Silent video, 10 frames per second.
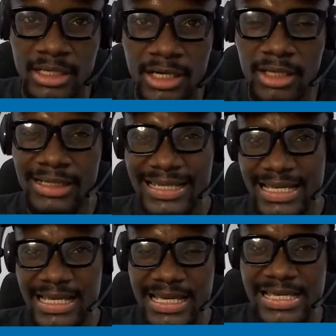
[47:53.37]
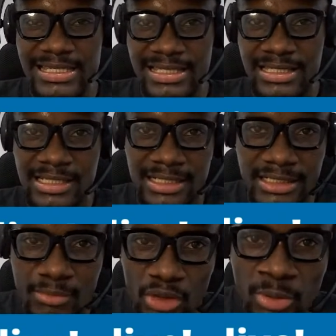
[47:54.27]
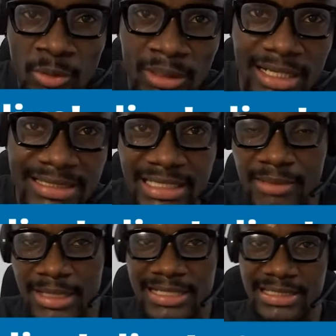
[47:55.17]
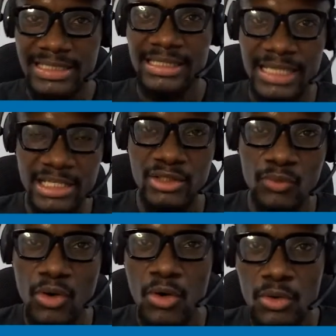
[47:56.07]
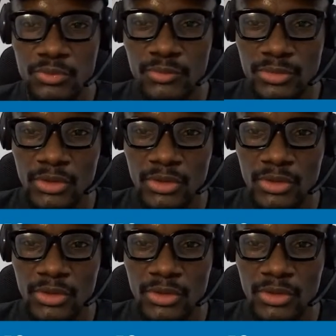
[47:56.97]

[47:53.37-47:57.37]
uh, is the most popular CMS in the world,